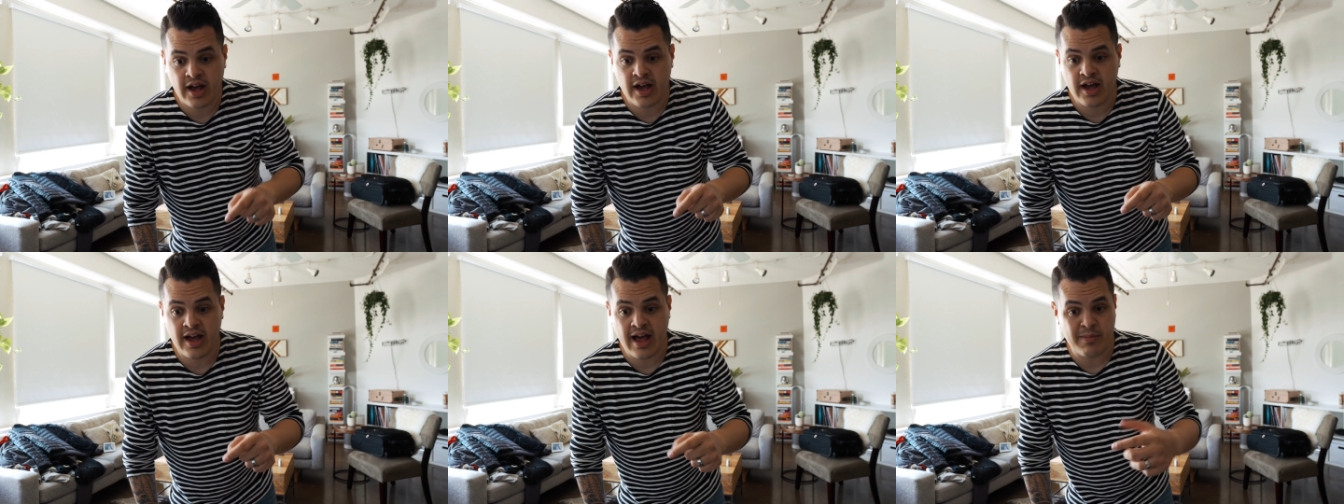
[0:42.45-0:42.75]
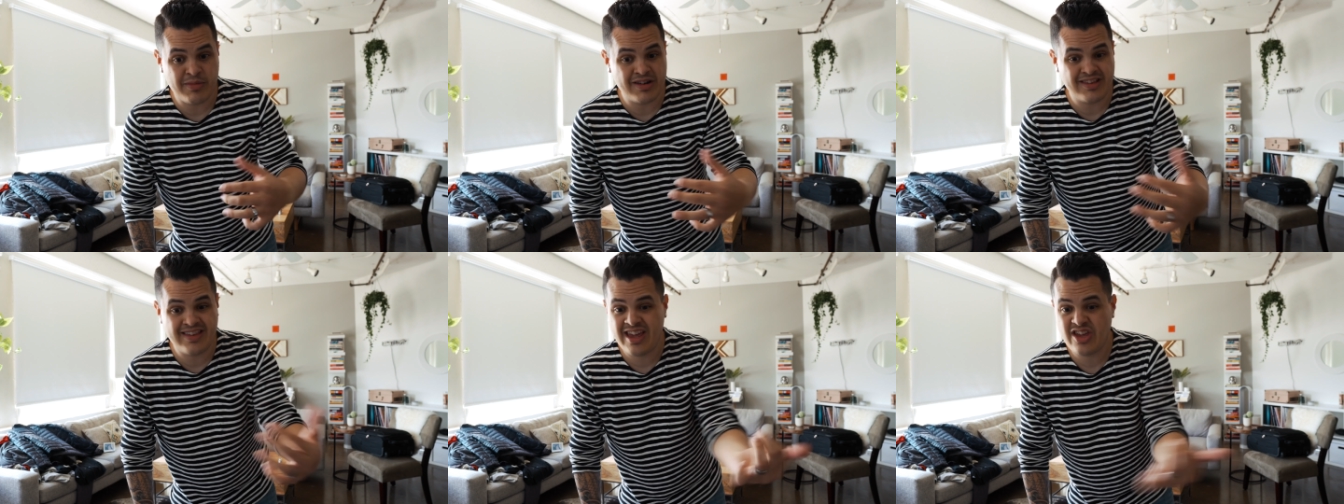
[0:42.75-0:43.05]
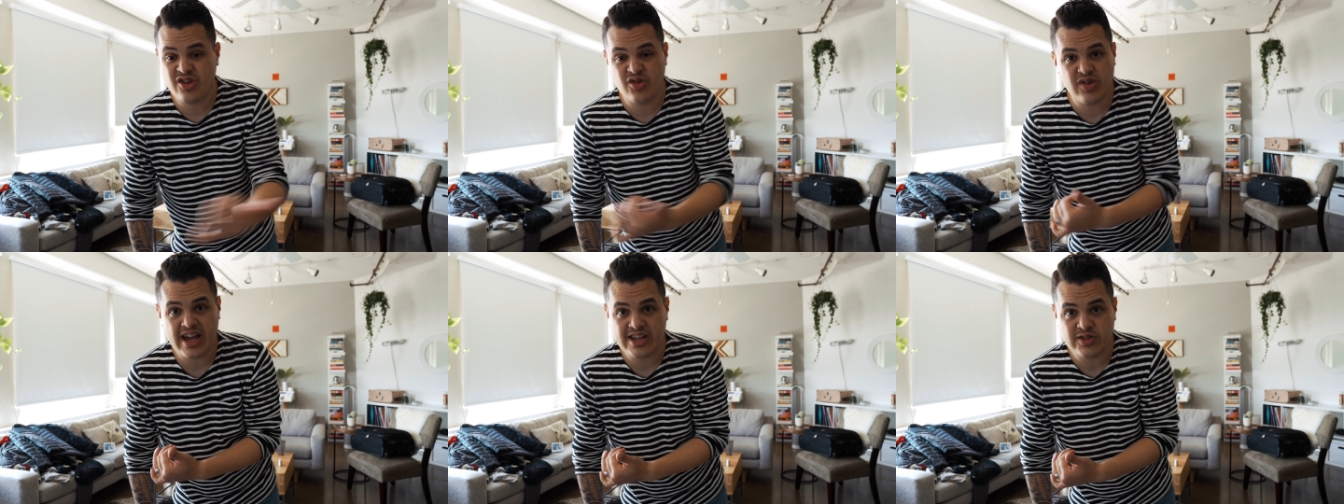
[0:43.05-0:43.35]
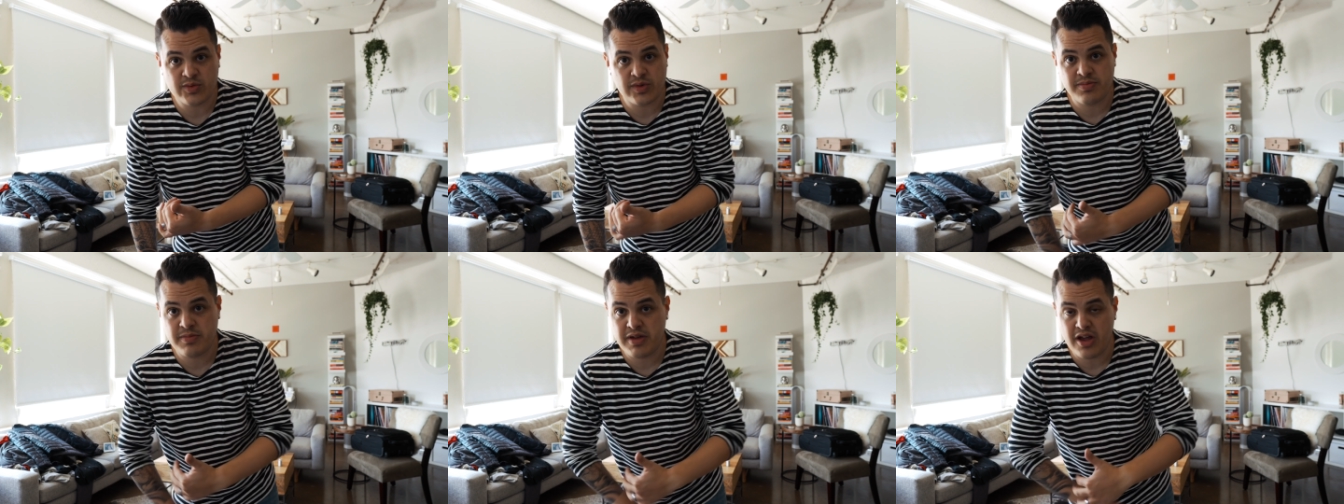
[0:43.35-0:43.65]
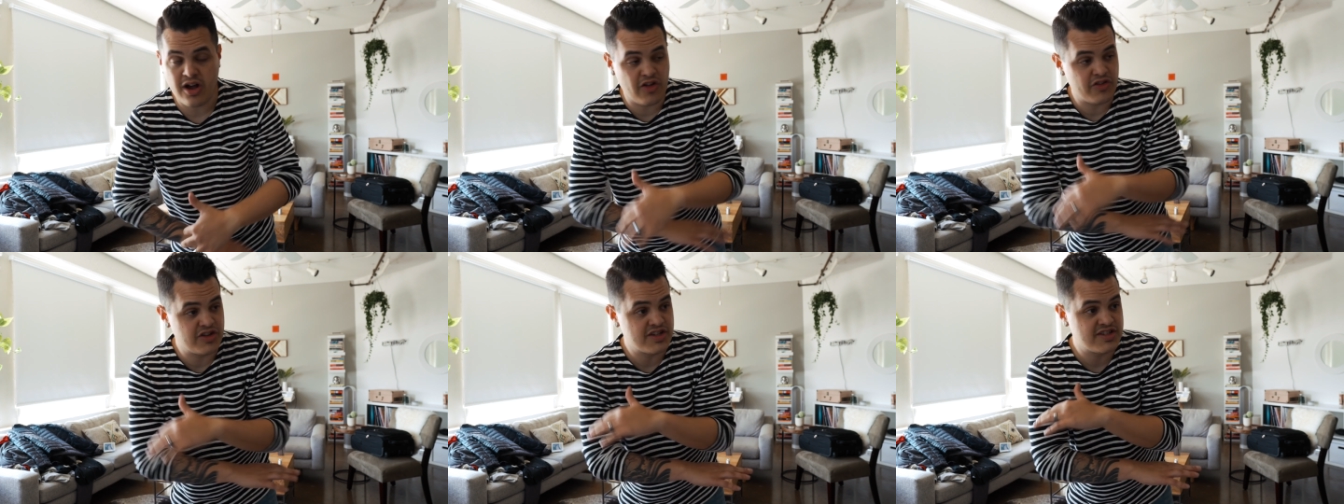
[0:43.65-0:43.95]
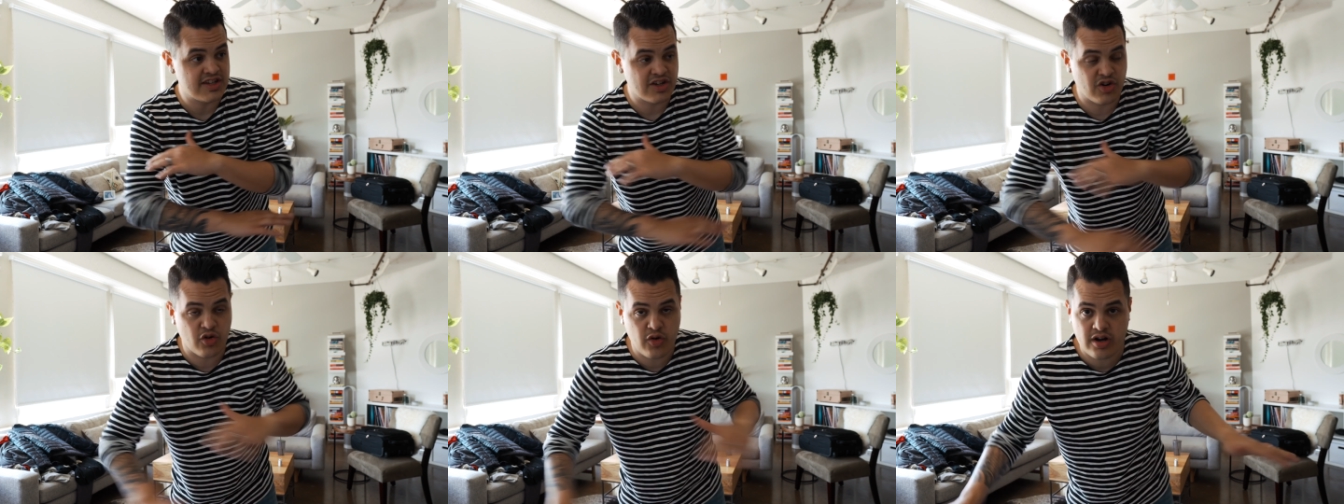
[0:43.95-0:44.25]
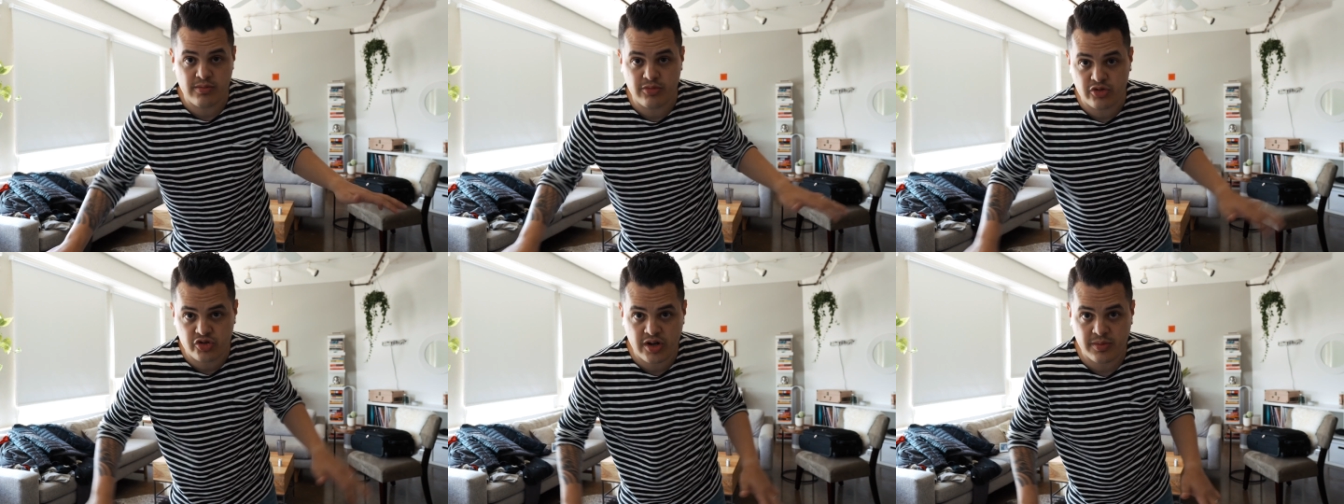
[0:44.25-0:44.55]
I'm gonna take you guys with me on this
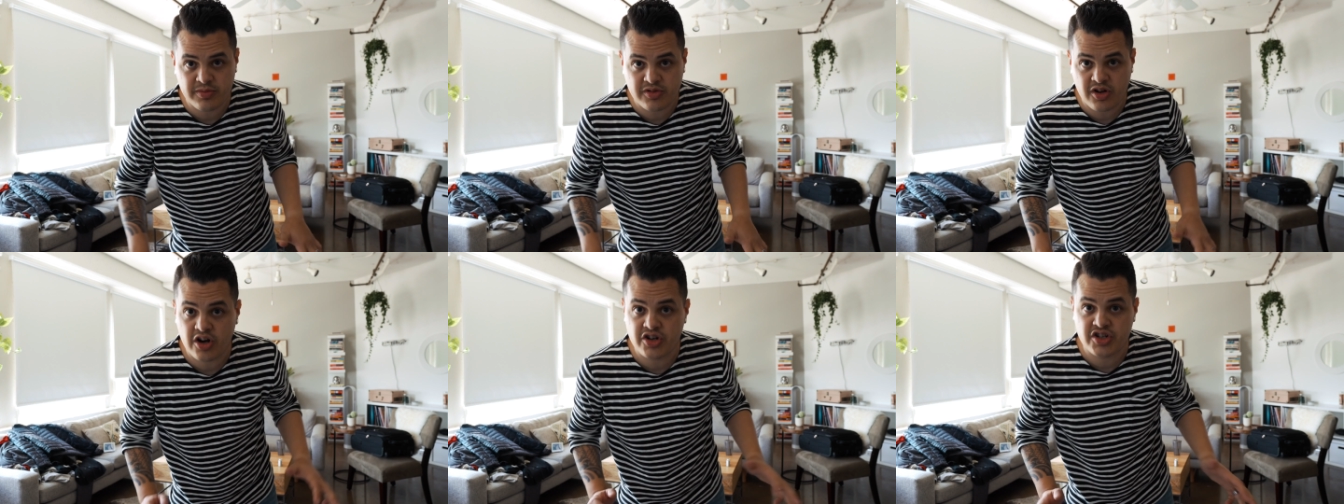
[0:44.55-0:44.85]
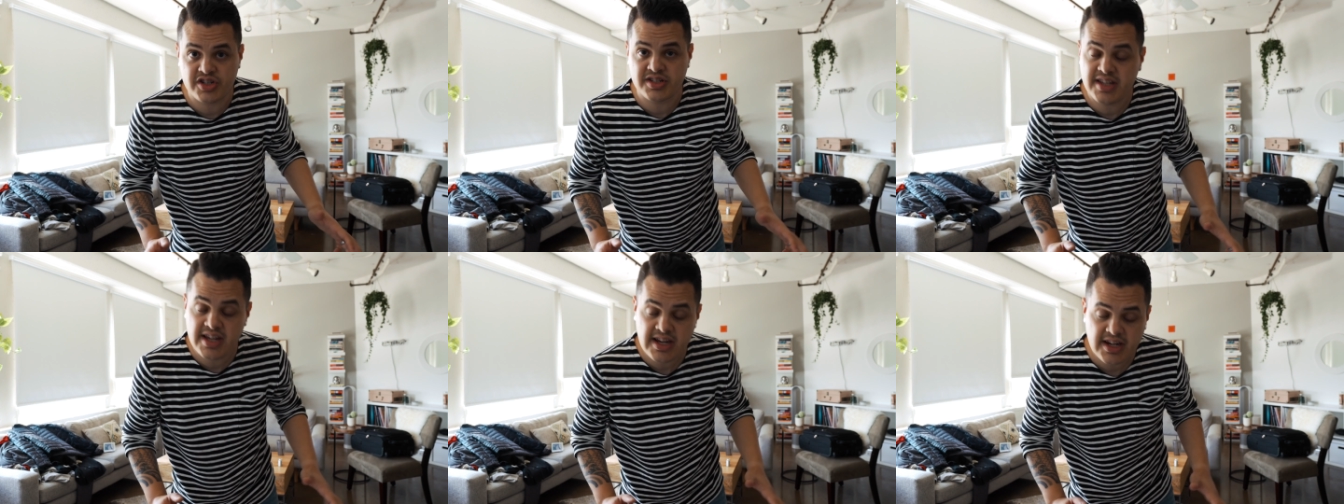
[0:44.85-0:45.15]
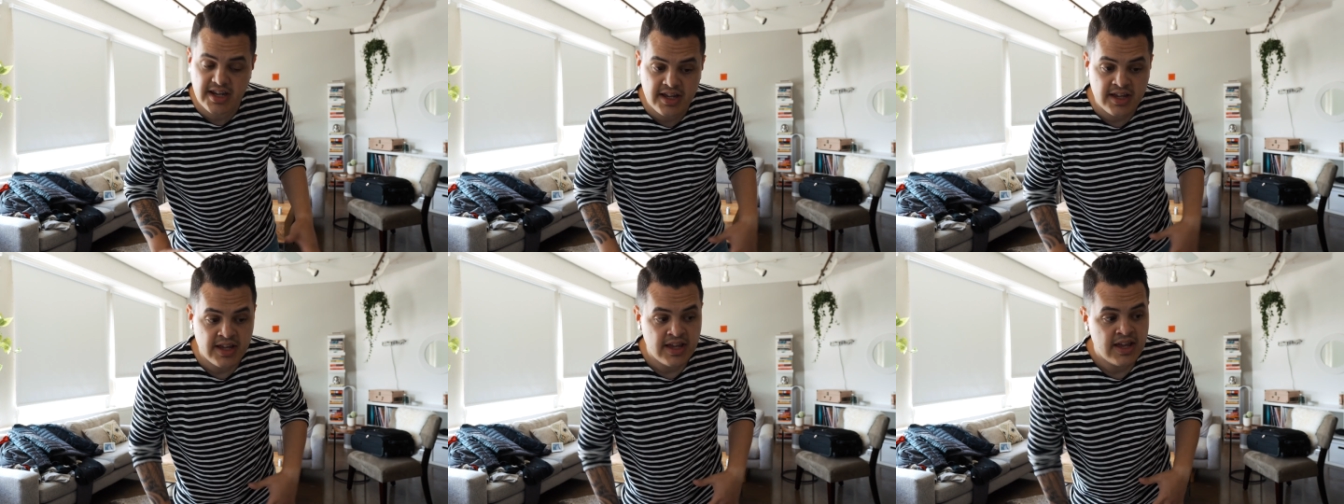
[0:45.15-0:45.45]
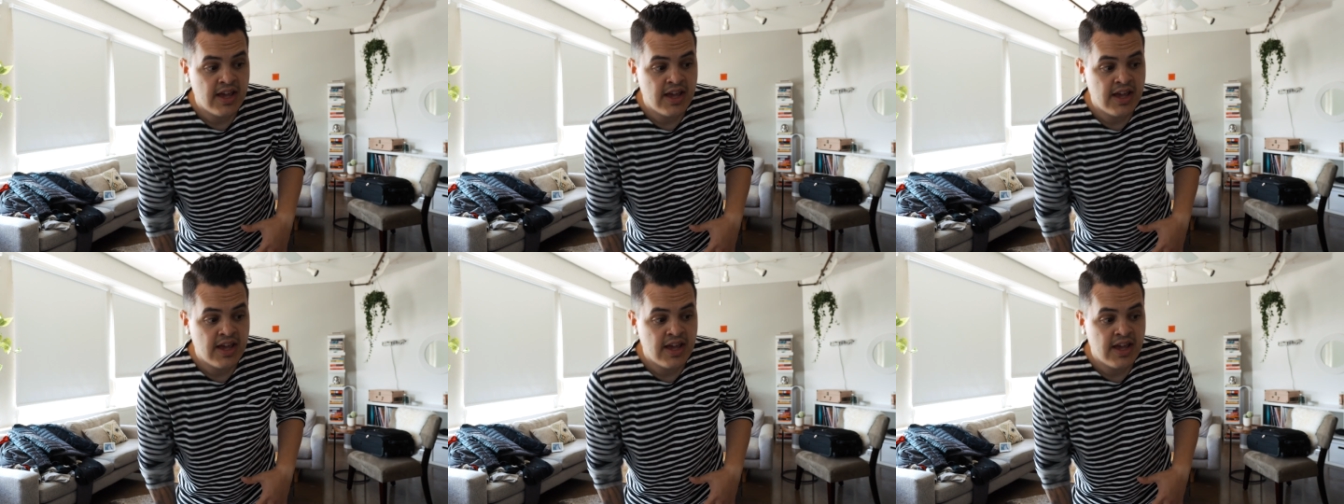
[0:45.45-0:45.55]
incredible trip to Argentina,